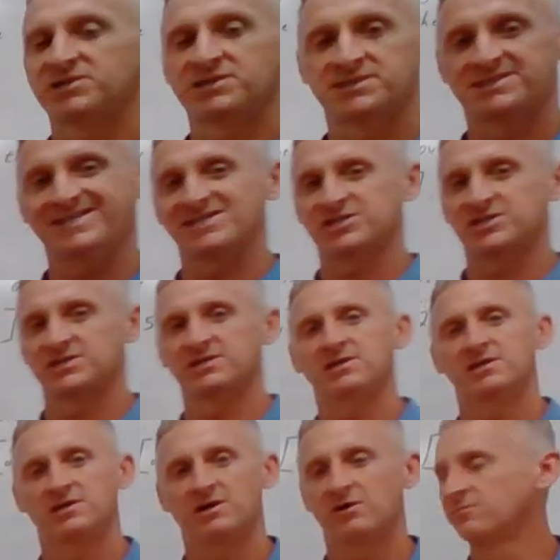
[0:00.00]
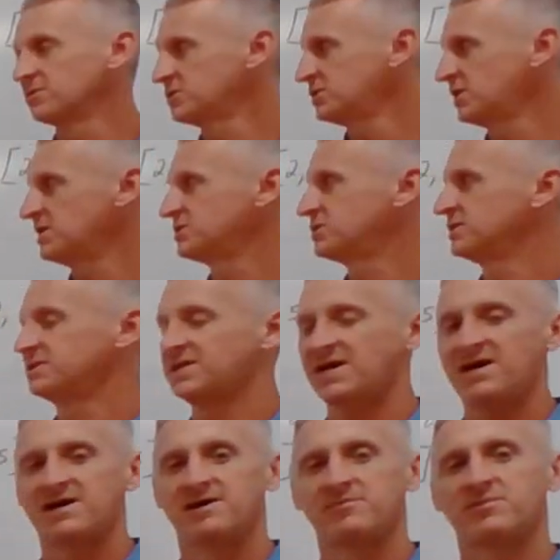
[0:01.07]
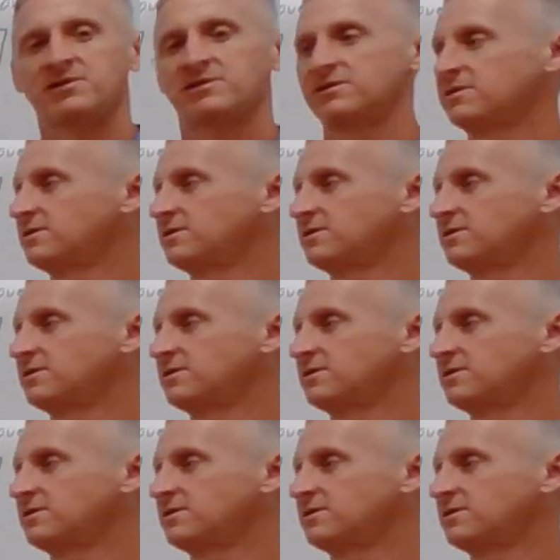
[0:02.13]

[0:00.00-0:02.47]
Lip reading: position over change in time.